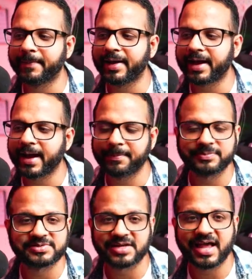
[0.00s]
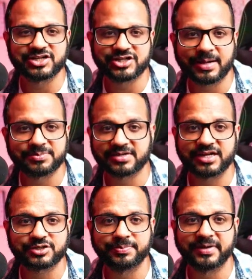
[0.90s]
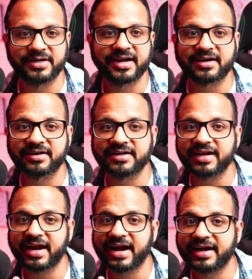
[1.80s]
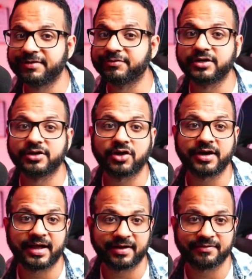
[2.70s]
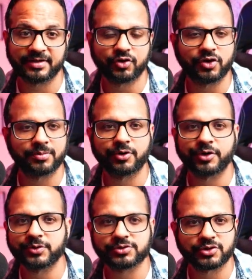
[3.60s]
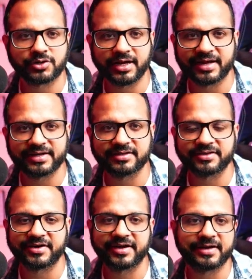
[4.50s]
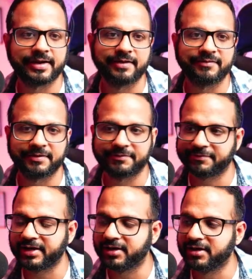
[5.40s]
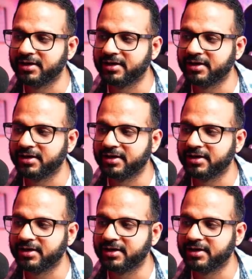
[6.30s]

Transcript: app/app/build directory, and it would not have the node modules or any other irrelevant file.